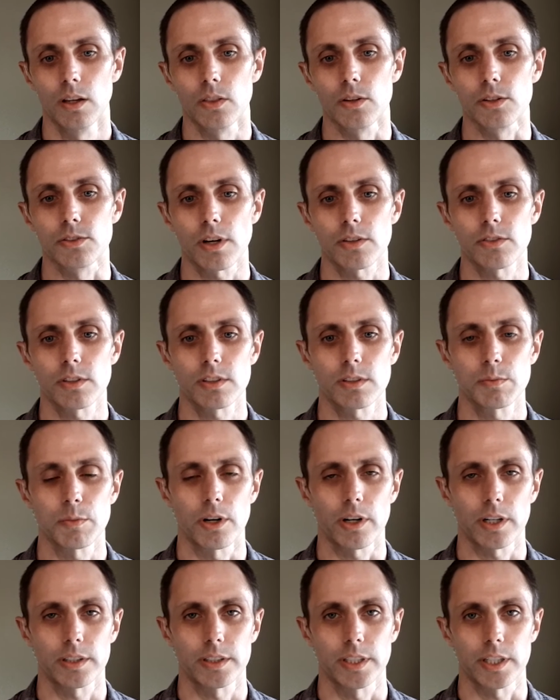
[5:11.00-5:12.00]
There's also some
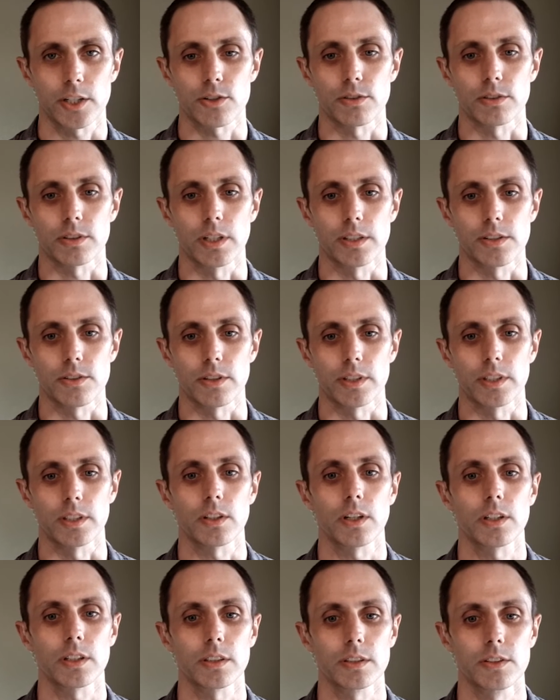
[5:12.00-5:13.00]
architectural
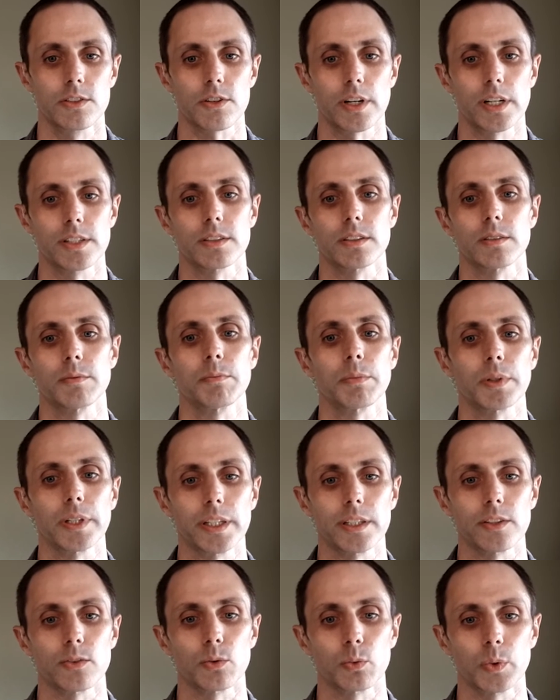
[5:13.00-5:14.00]
constraints at
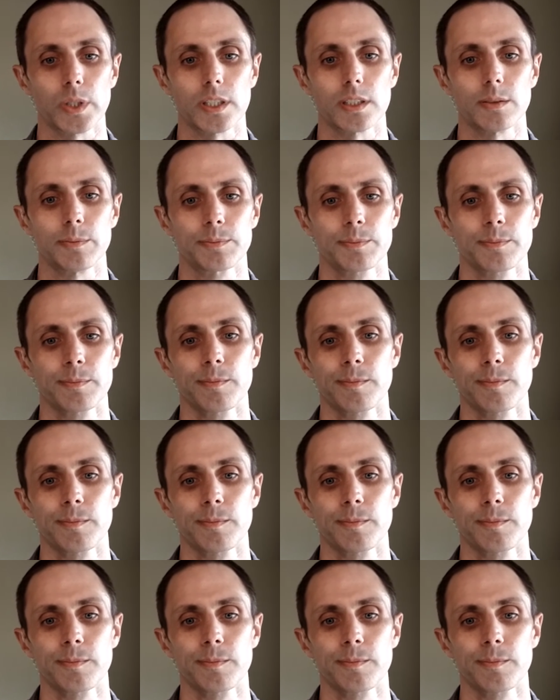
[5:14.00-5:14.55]
play as well.